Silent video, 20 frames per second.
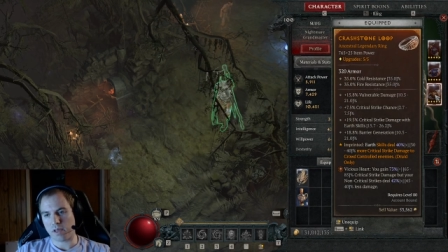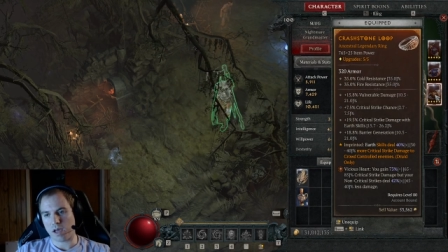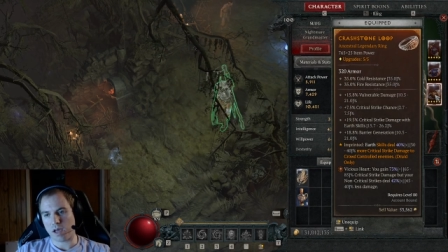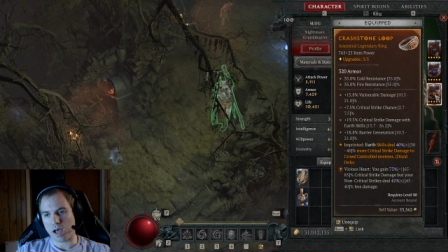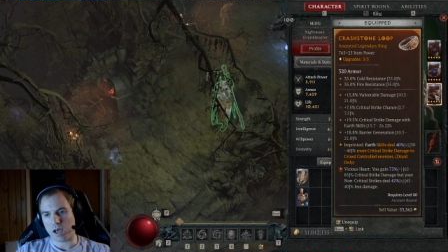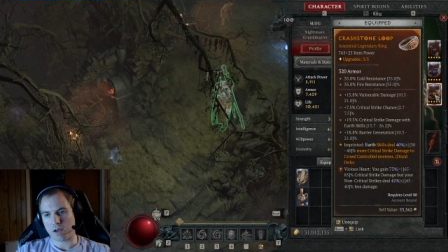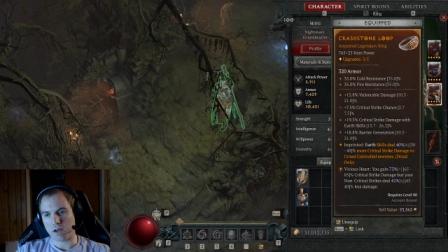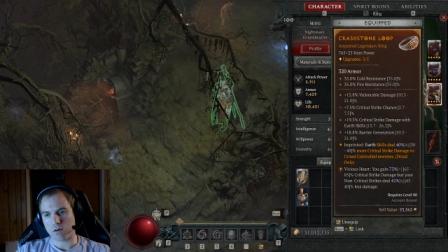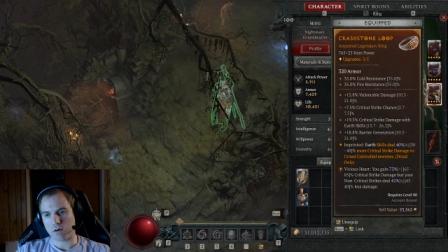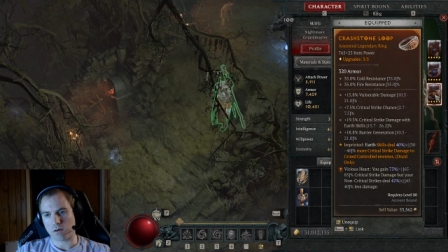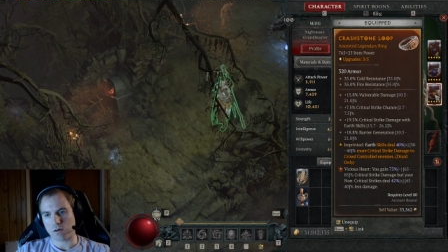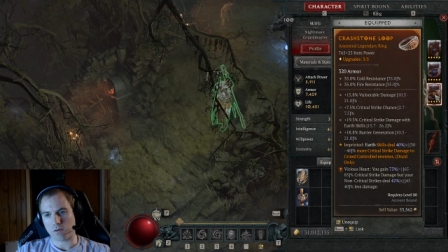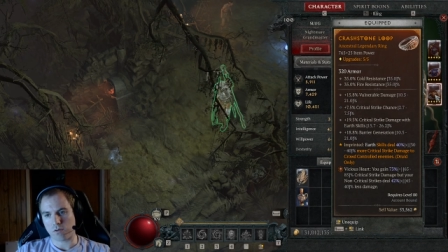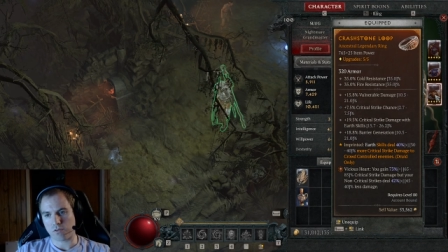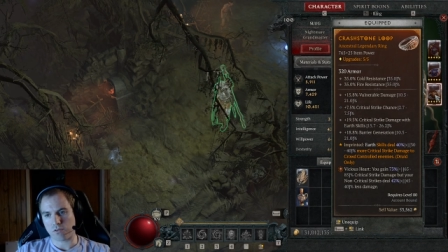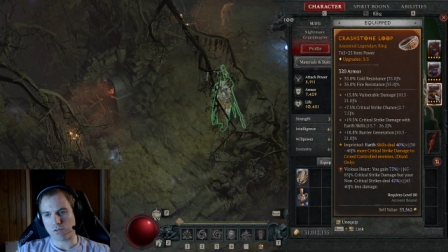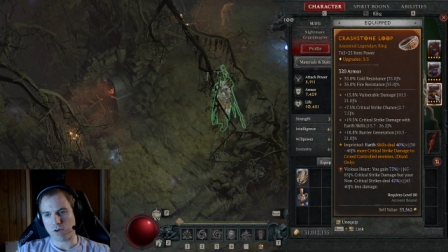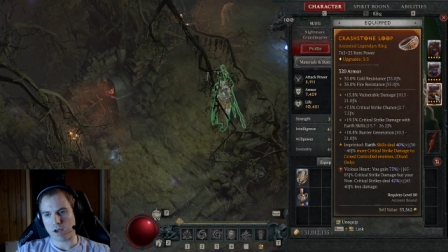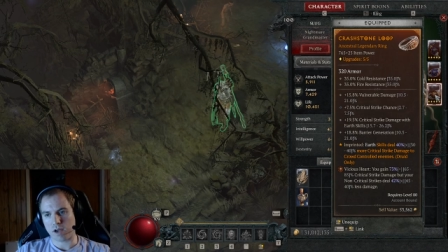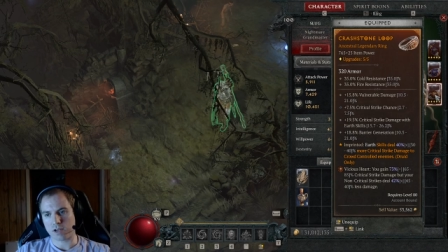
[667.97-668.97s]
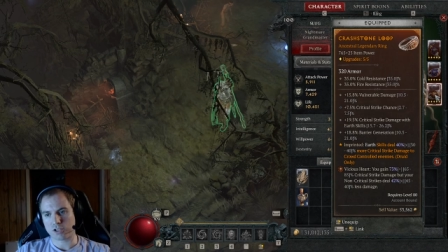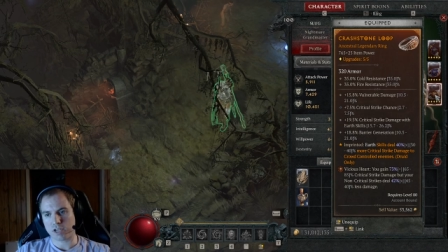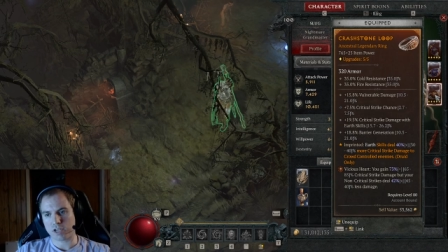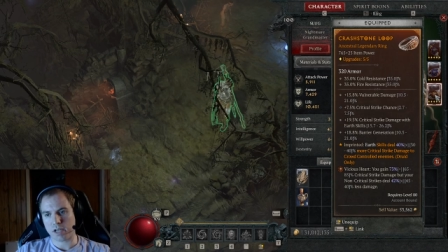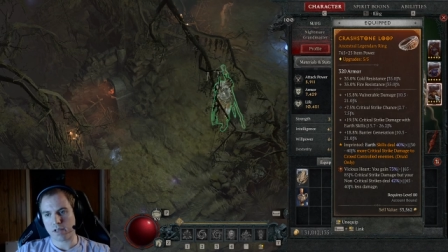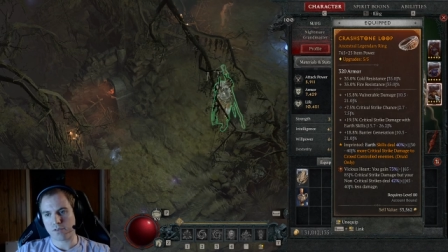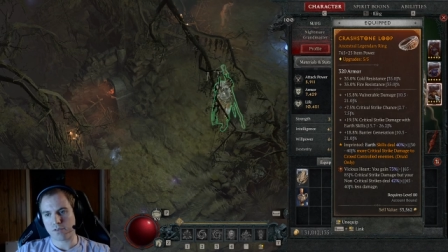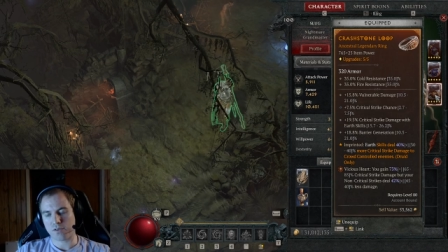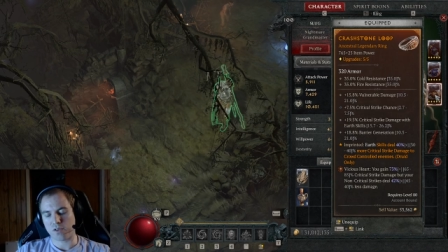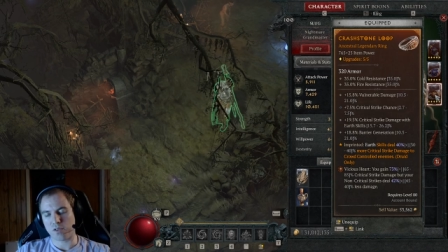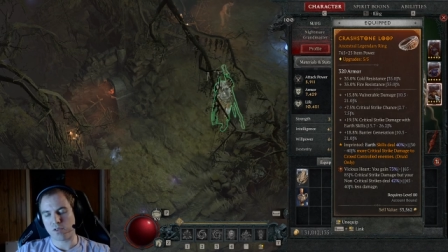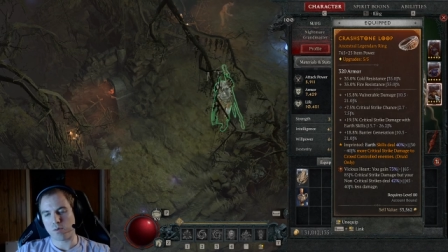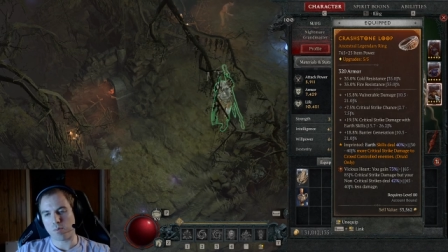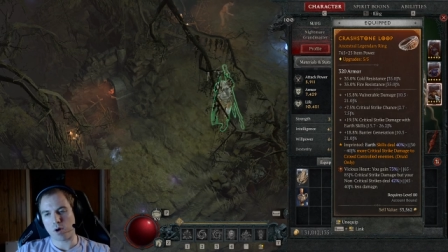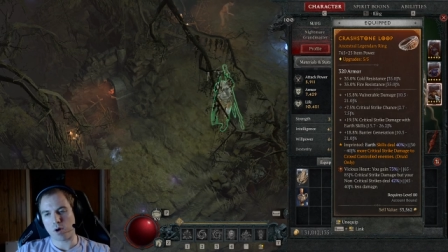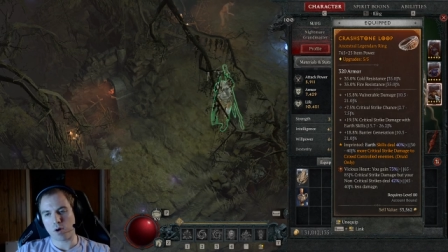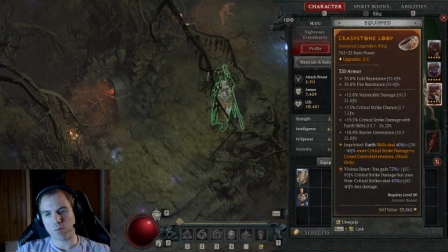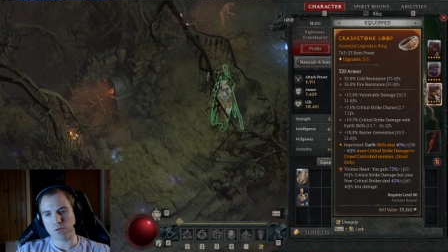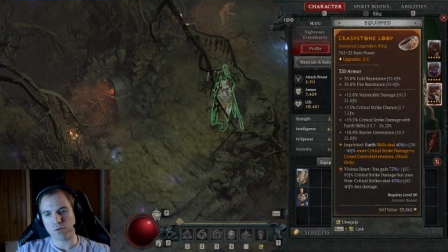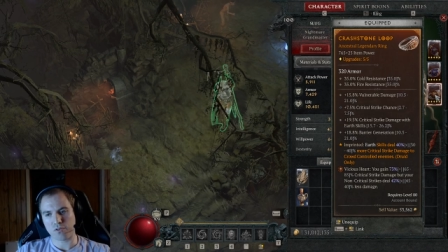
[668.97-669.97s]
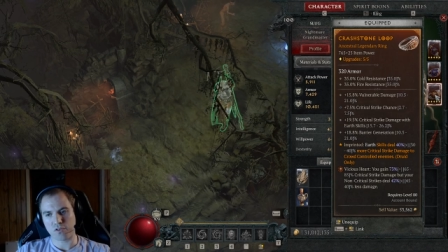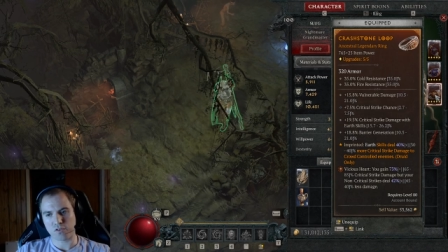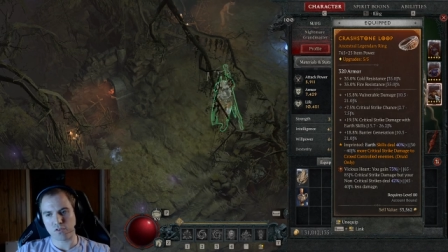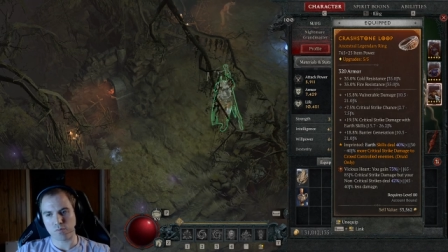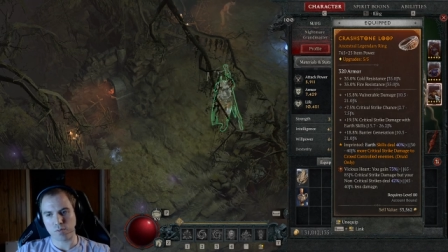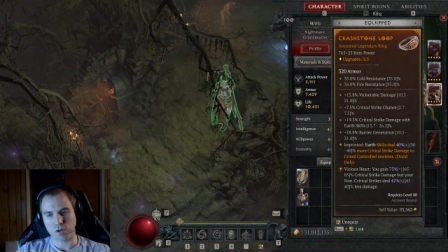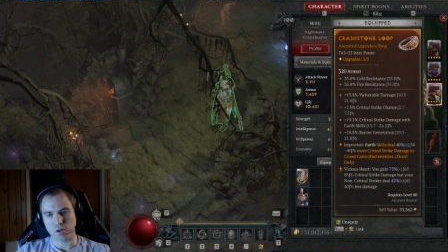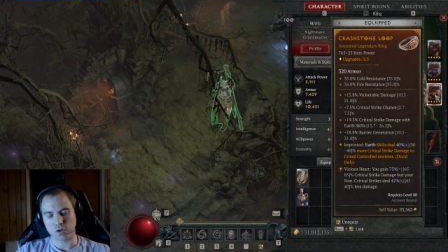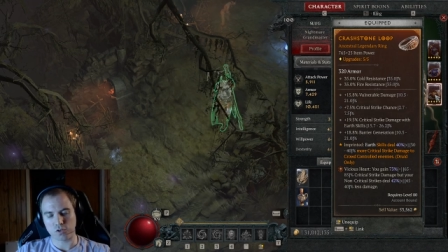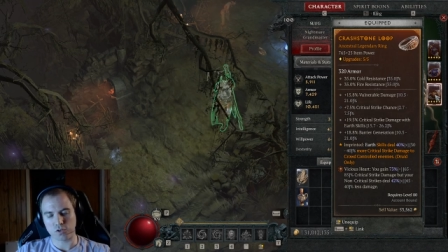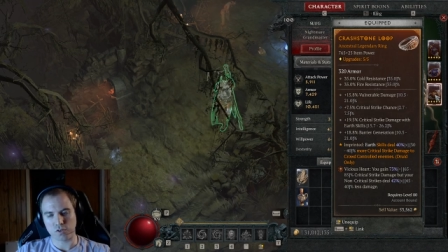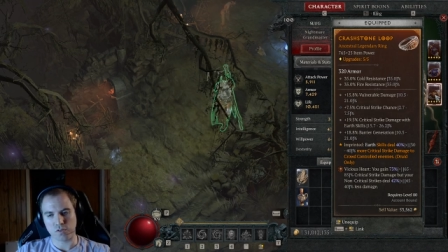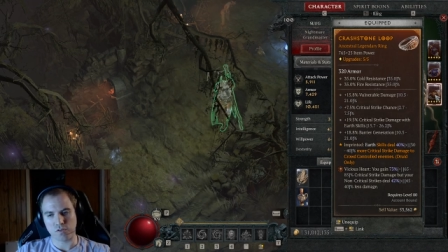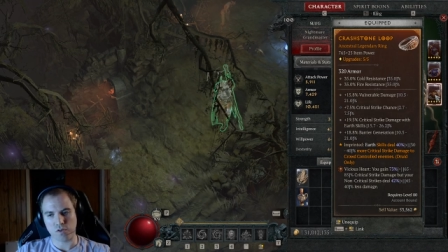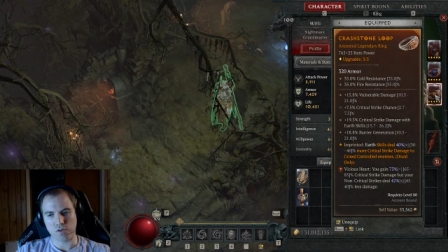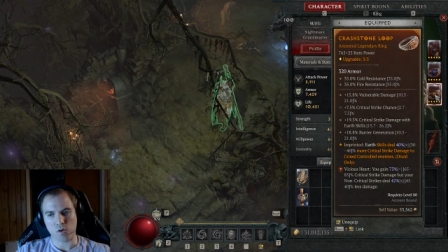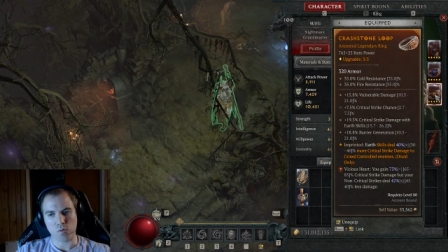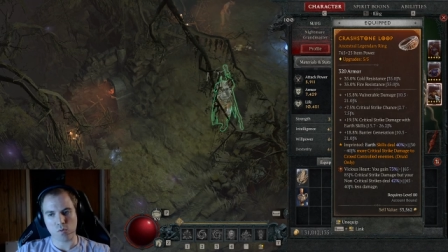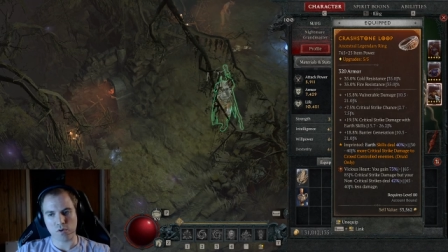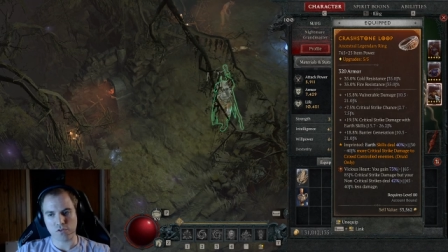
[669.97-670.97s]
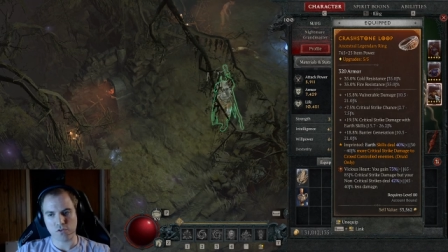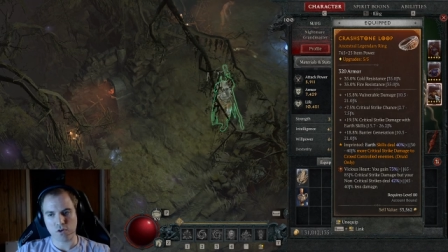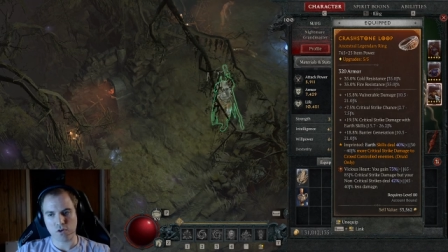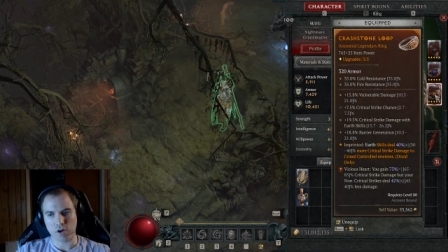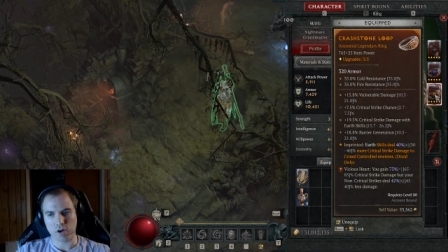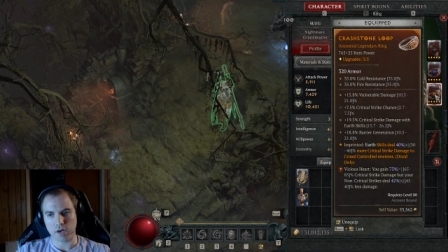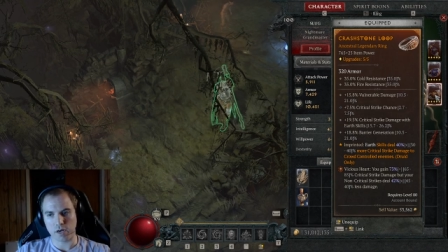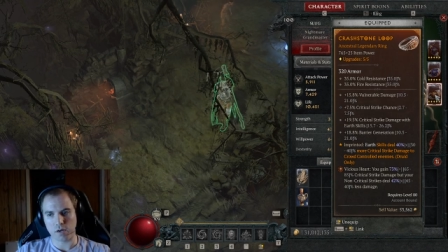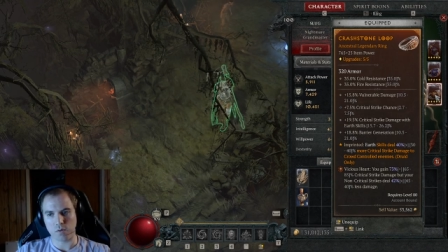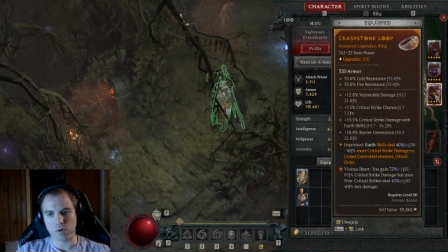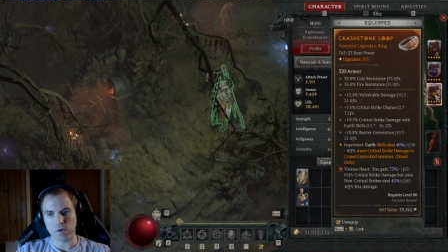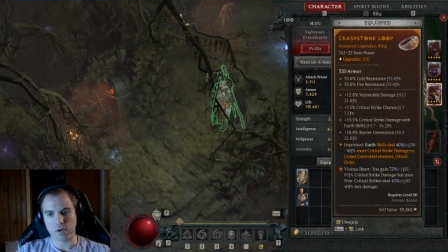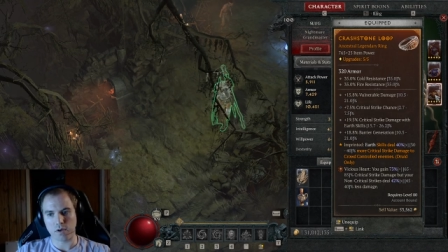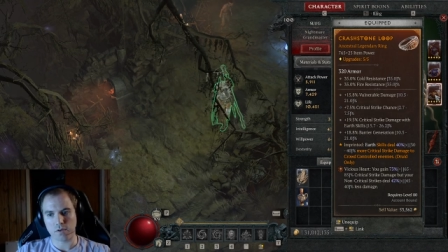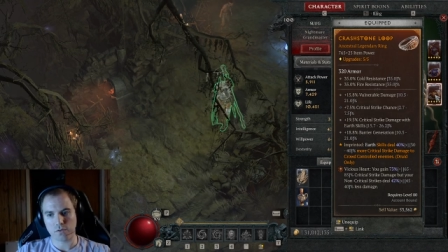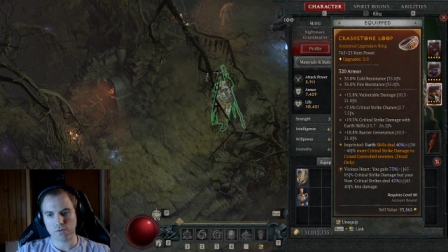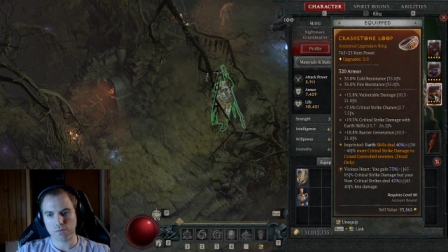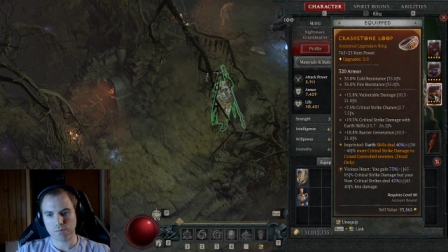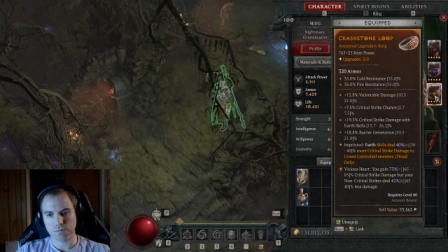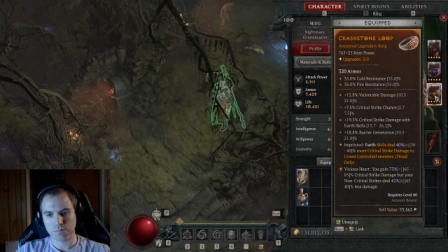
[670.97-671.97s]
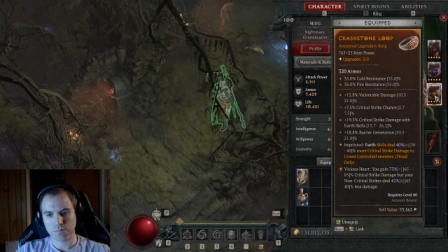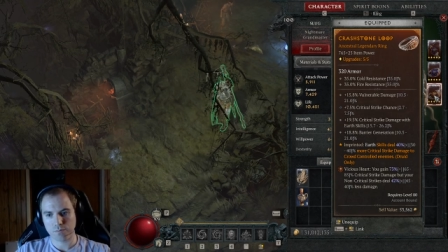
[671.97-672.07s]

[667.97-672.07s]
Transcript: high critical strike chance and the Barber's explosions always crit anyways.